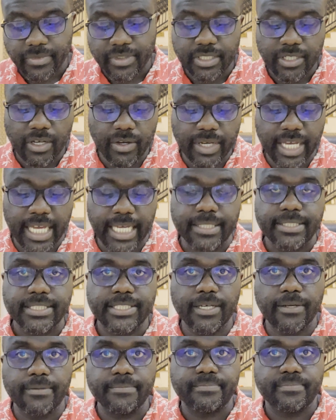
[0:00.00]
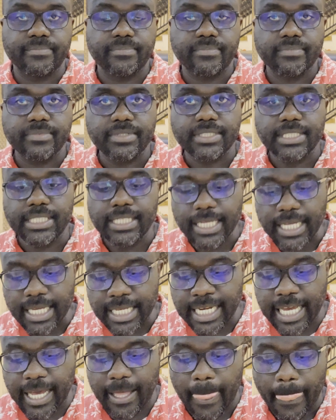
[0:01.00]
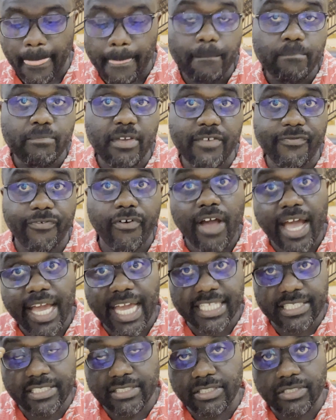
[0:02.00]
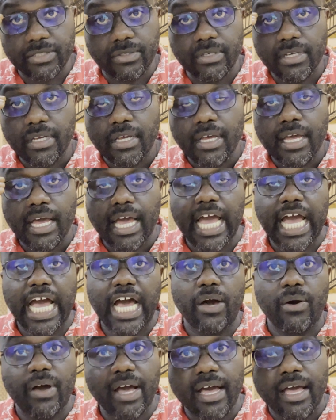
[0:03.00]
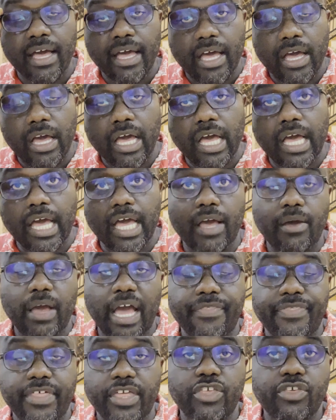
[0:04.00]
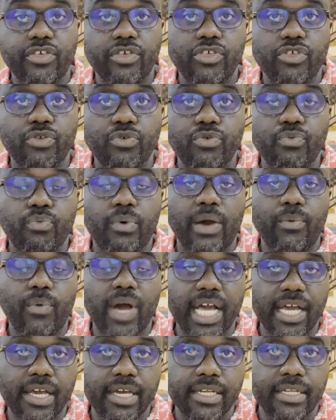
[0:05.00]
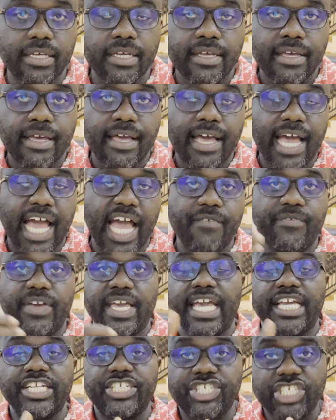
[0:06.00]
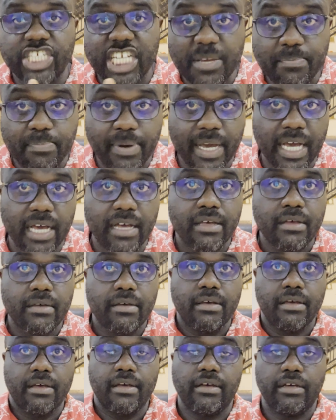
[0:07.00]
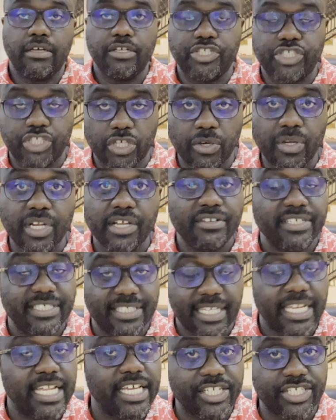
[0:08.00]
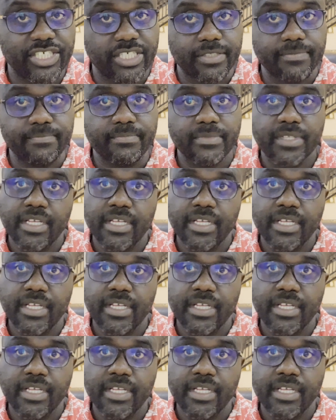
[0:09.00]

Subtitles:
Okay, so now before I get into how I think one can have a cheaper solar installation,